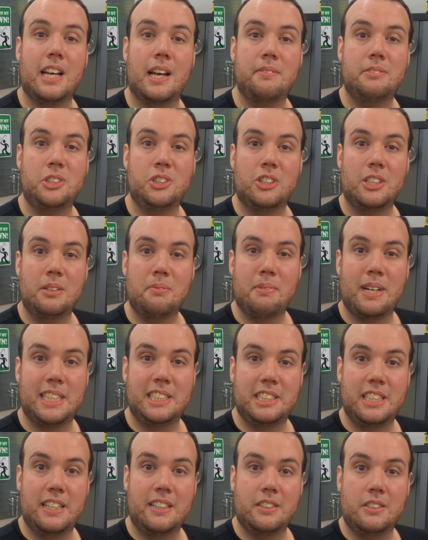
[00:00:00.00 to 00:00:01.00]
time joining my
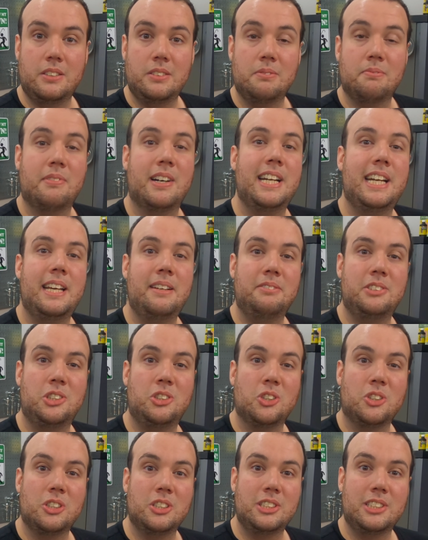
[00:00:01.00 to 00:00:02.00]
channel, my name's
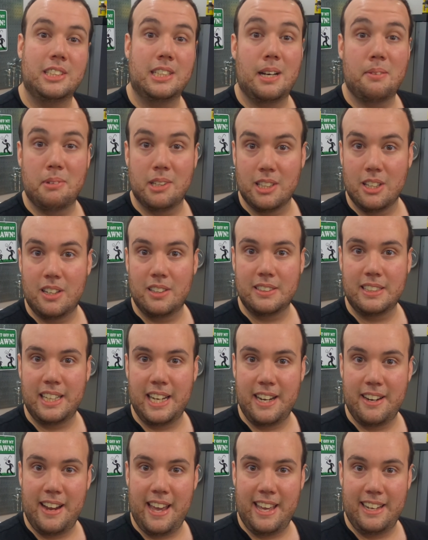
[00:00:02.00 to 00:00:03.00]
George and I'm a lawn
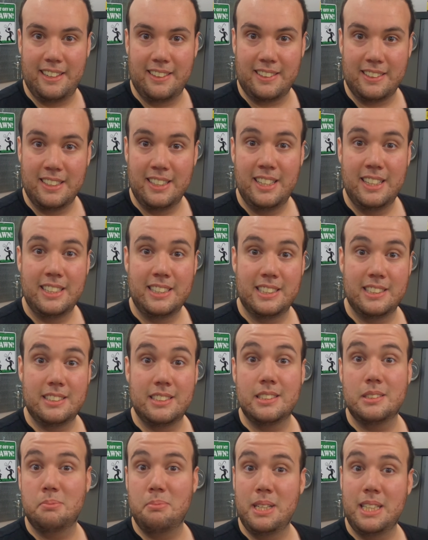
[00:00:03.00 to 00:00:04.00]
care addict.
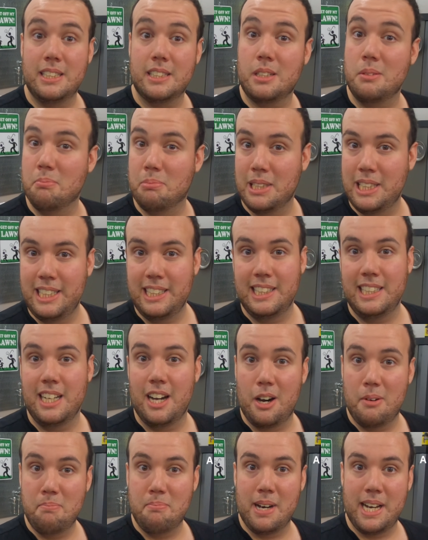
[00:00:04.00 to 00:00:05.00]
This has been a completely
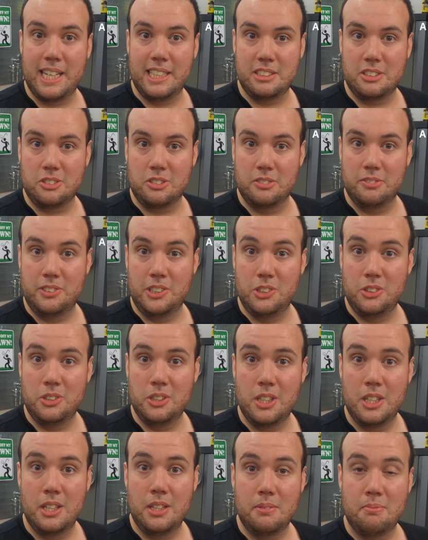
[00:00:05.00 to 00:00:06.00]
unbiased
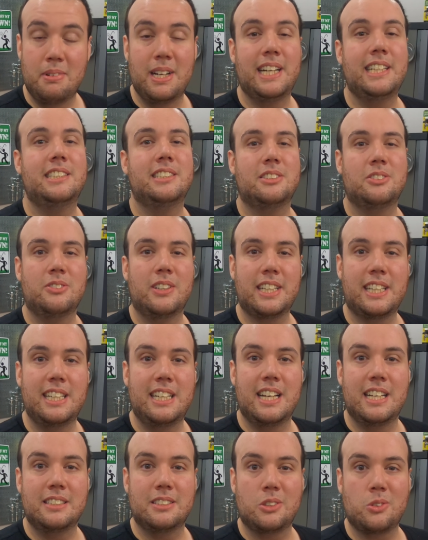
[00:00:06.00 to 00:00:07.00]
review, but I just
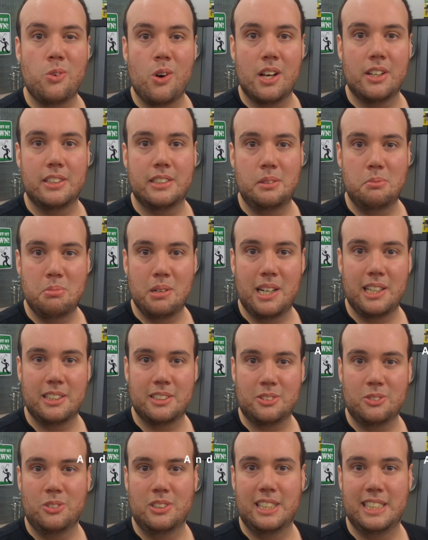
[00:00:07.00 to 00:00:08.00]
recognize a quality
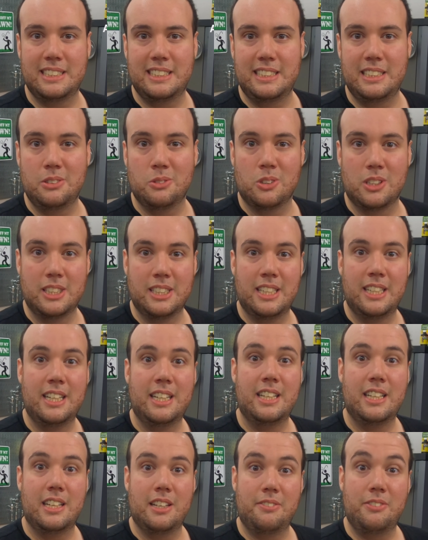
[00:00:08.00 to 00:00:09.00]
product when I see one.
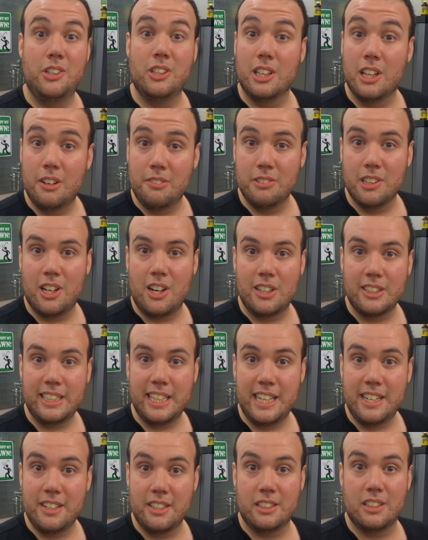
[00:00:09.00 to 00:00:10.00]
If you love
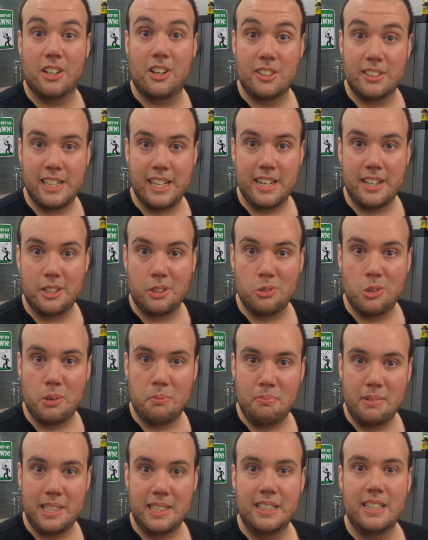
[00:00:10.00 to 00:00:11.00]
lawn care and lawn care
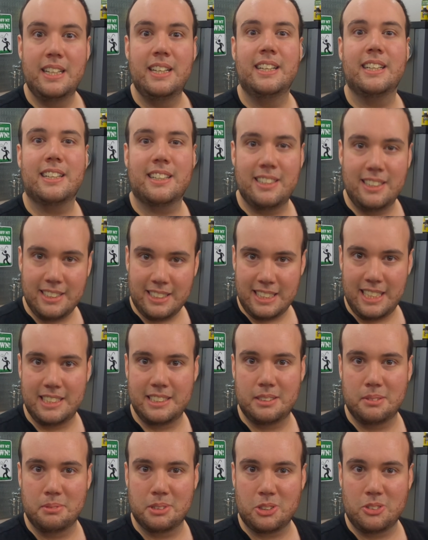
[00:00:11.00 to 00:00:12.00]
equipment, click
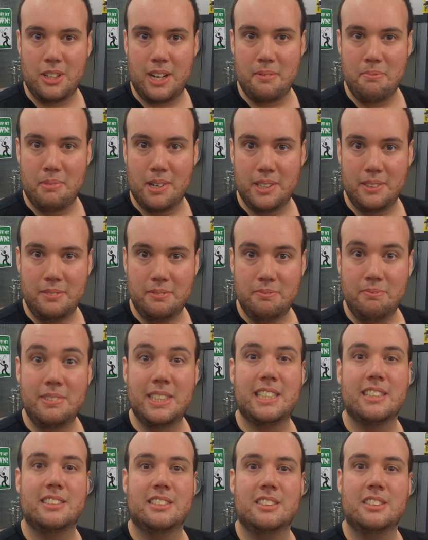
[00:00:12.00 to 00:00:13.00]
that subscribe button
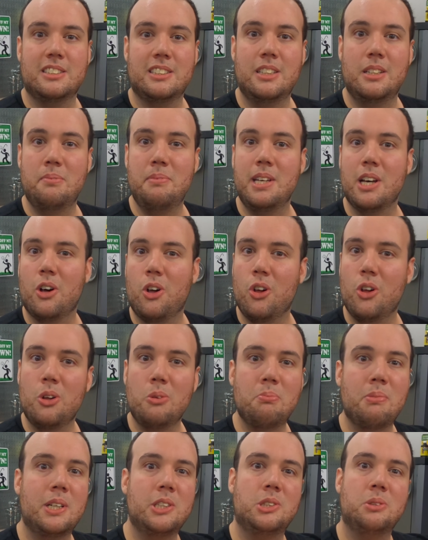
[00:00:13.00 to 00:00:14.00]
because there's going to be a
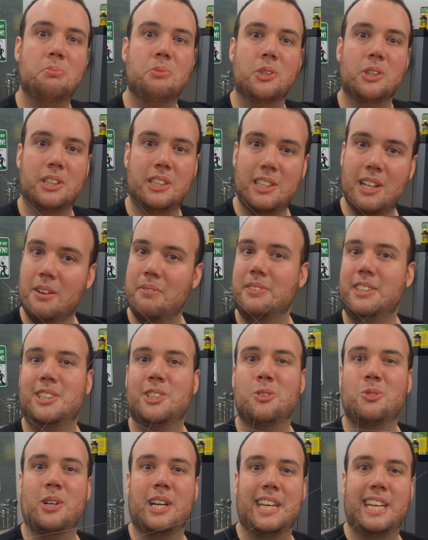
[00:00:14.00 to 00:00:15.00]
whole bunch more coming
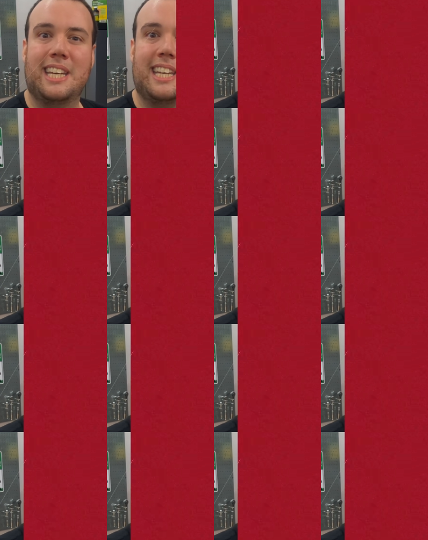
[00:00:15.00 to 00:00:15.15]
your way.